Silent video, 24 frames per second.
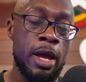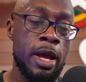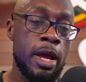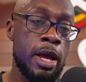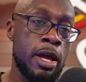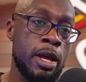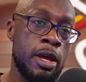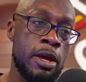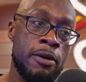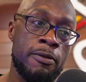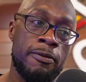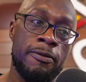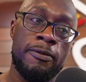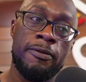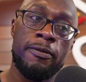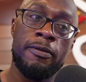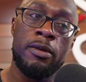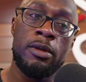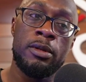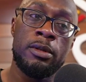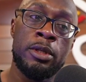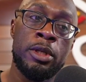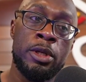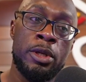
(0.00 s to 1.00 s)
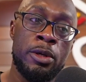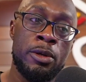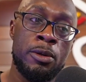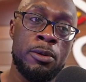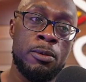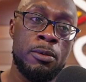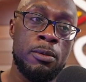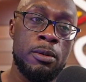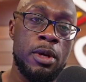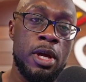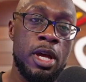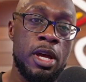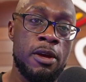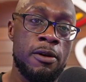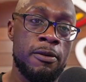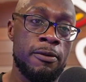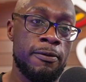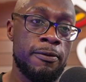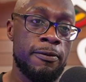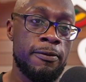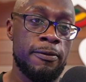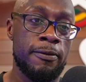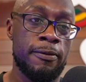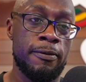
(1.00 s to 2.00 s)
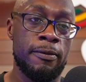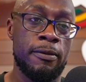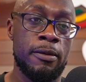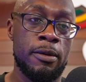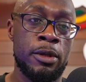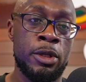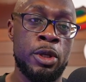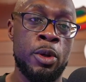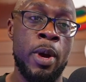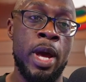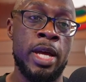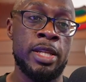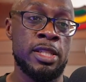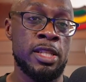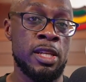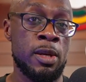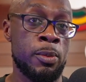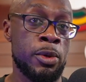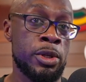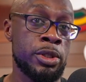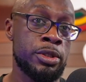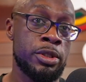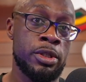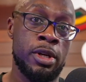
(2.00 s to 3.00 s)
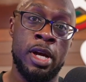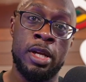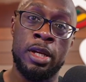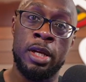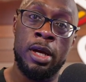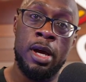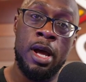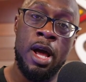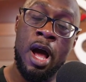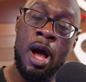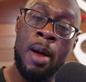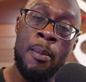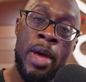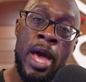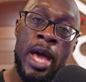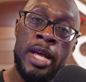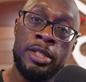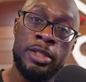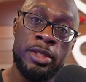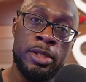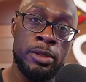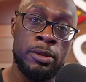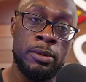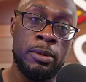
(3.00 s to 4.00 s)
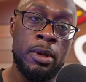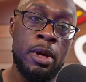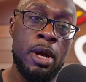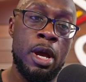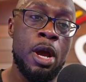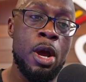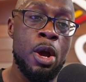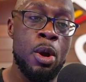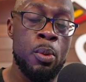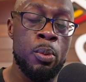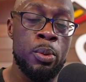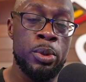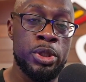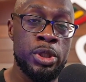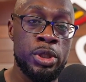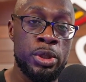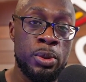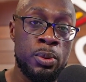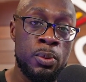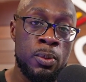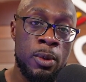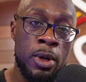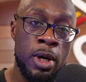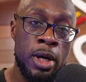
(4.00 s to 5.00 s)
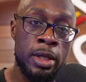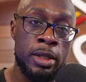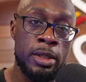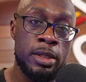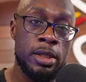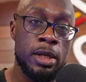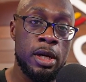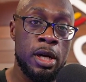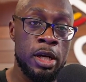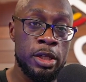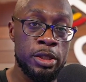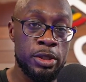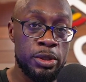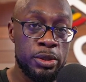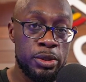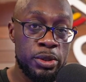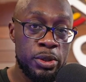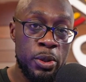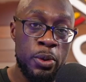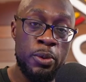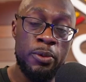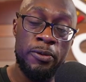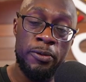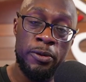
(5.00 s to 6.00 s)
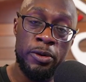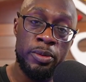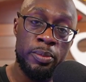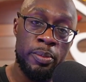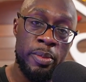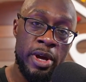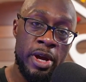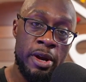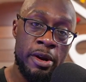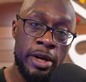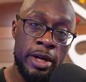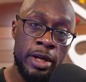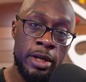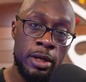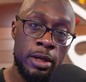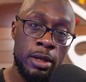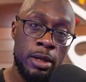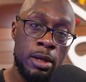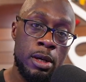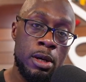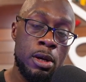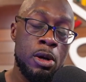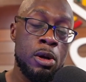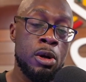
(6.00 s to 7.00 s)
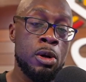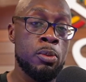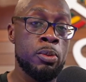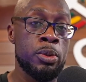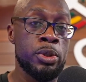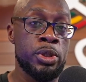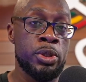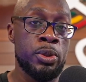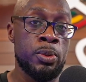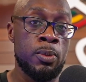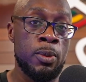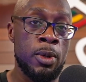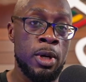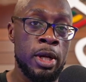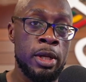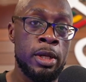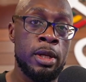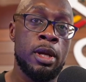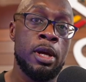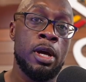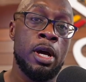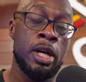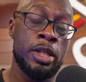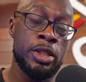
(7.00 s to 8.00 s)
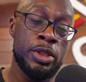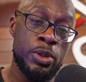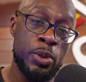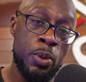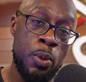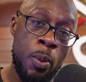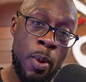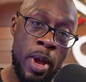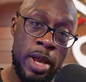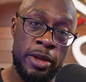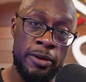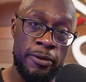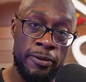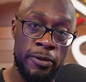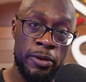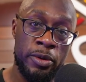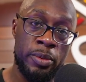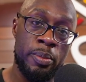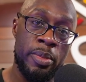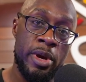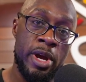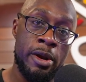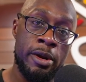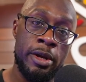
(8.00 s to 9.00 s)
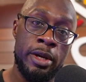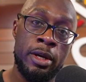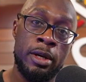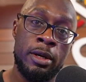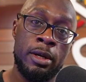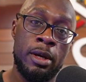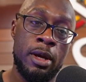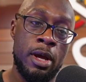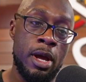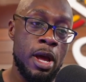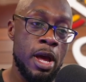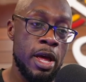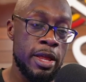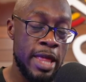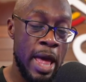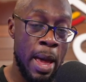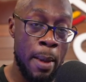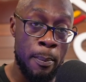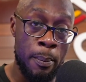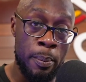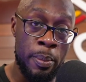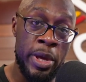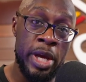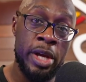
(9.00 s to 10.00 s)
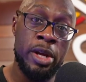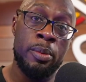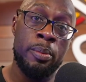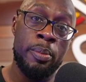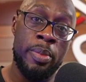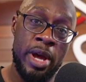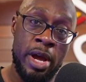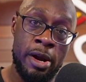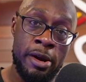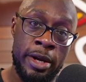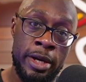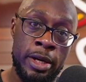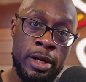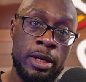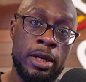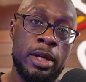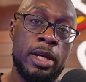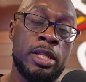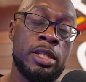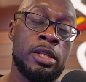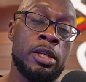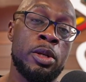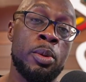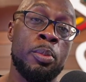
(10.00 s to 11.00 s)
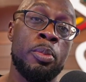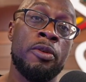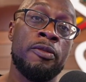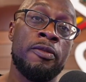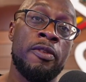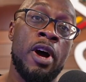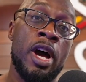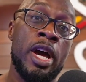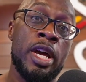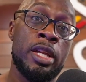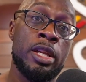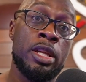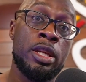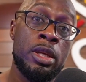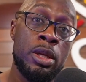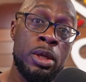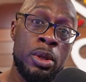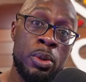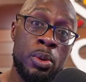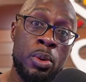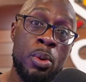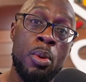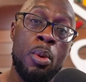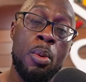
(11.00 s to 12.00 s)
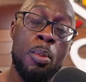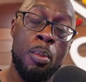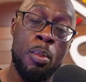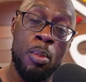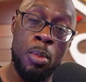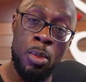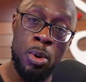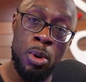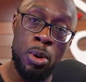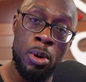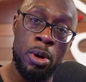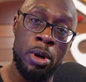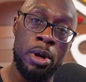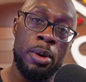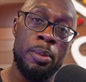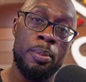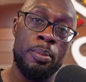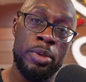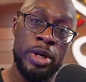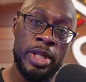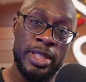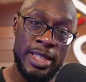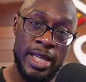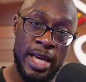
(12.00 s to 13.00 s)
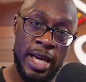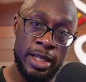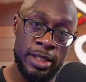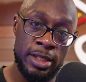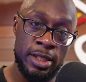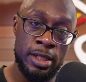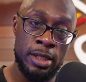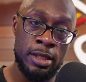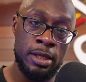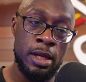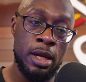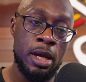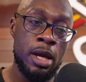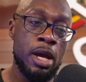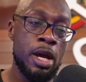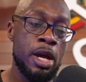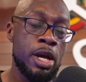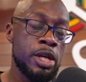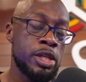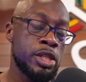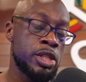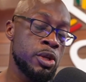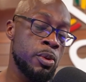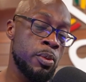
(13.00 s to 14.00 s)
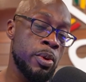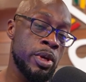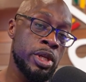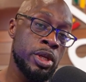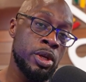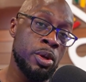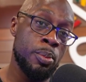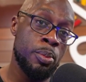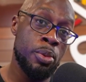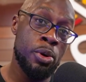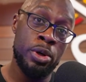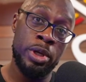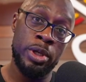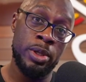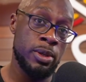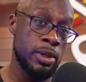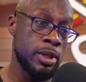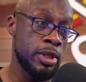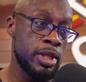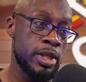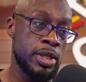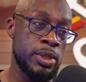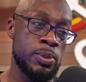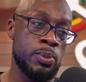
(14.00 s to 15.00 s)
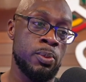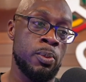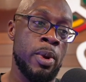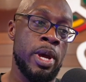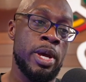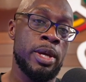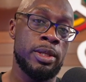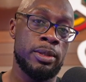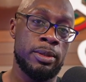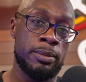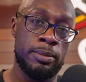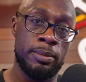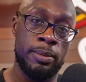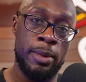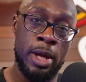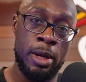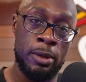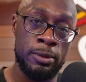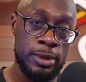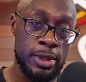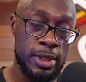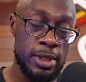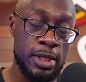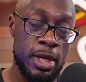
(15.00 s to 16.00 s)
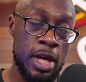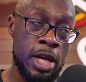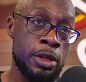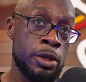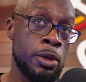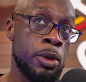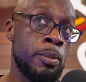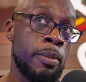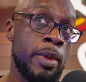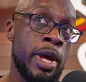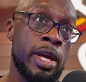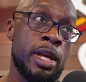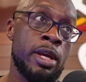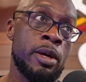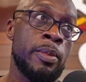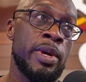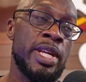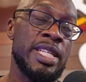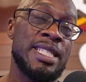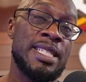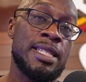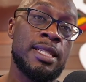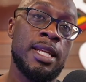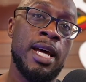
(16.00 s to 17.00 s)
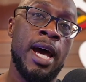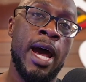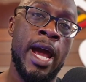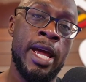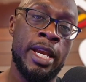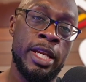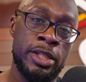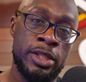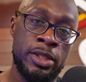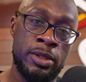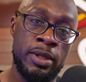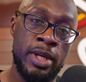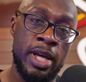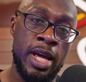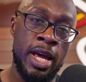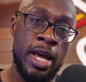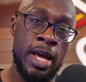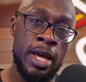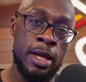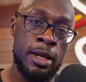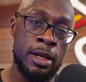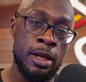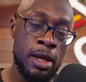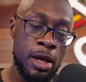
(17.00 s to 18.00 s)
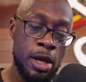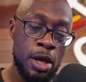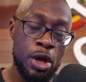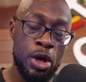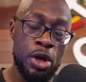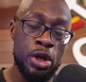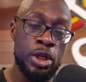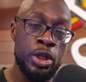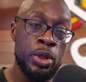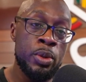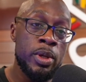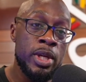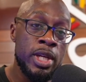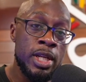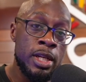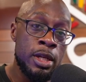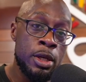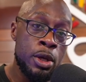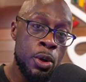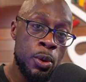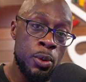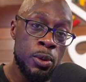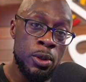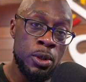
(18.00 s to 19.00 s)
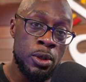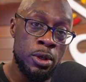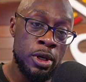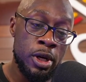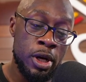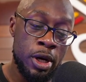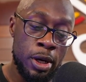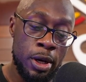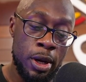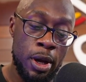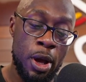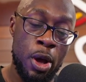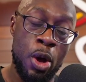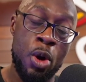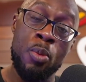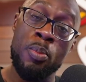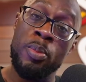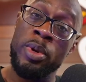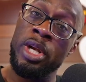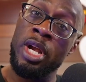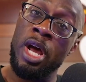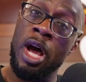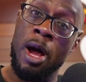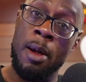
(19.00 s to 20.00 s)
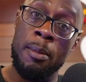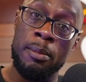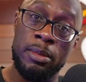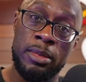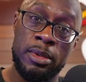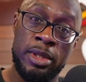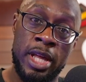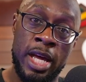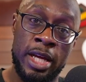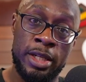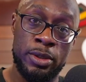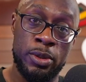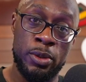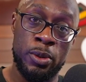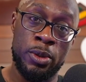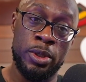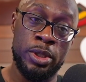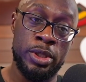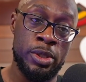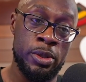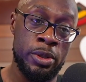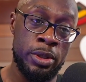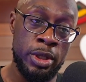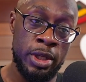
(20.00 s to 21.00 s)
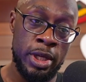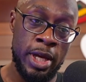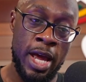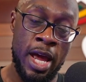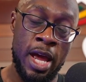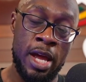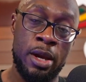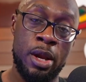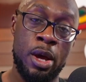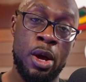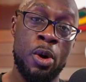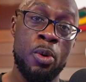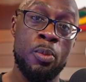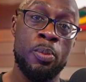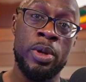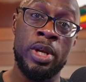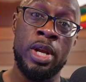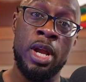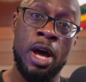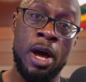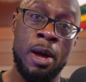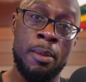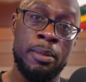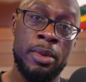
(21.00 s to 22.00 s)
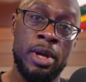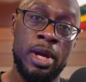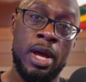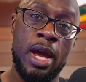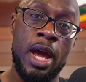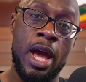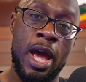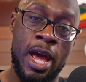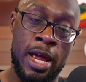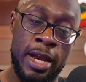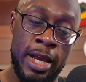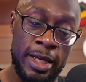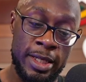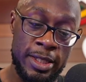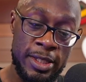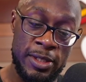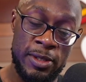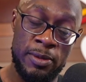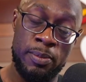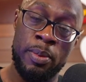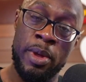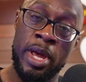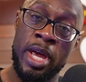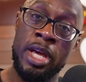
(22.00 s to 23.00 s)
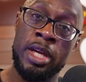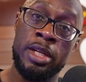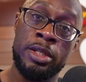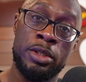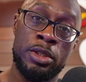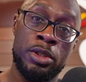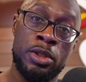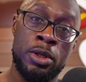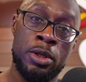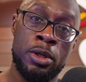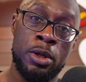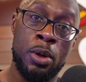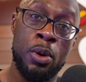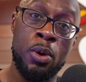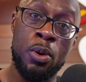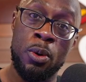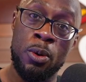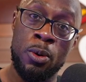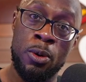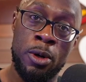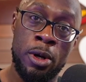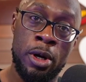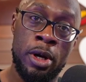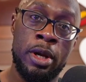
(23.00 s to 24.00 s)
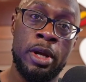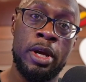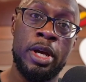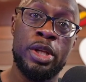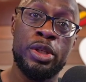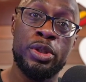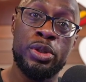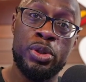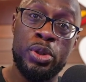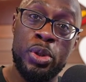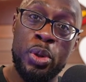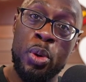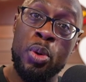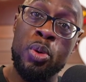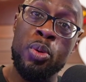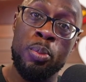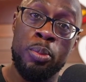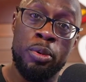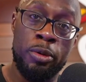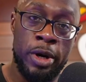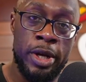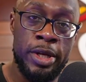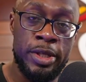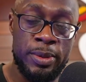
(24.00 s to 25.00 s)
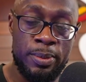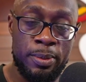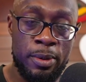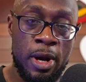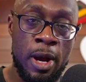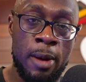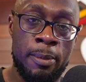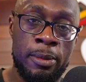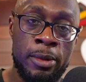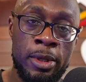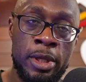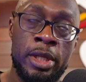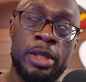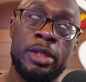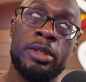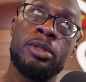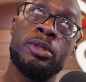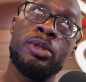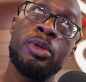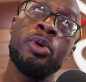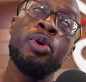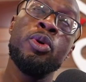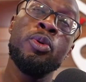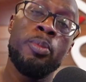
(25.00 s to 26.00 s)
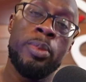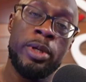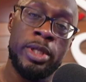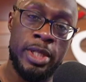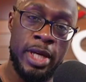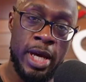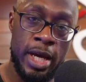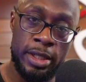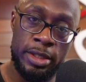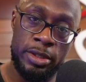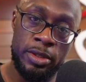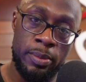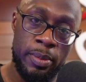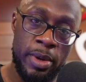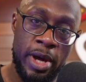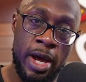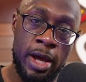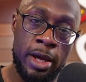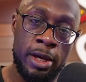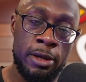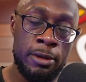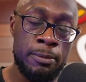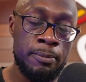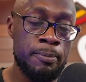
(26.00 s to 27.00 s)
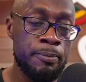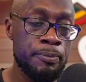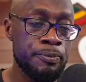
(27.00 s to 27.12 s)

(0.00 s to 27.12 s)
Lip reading: If you had someone trying to come at you, would you want a 2-foot barrier or would you want a 20-foot barrier? That bigger barrier is going to provide you more protection. So when you're putting on these weight belts and you're making them as tight as you can no longer open up that torso. You can't open up and expand your core to brace properly to protect your back.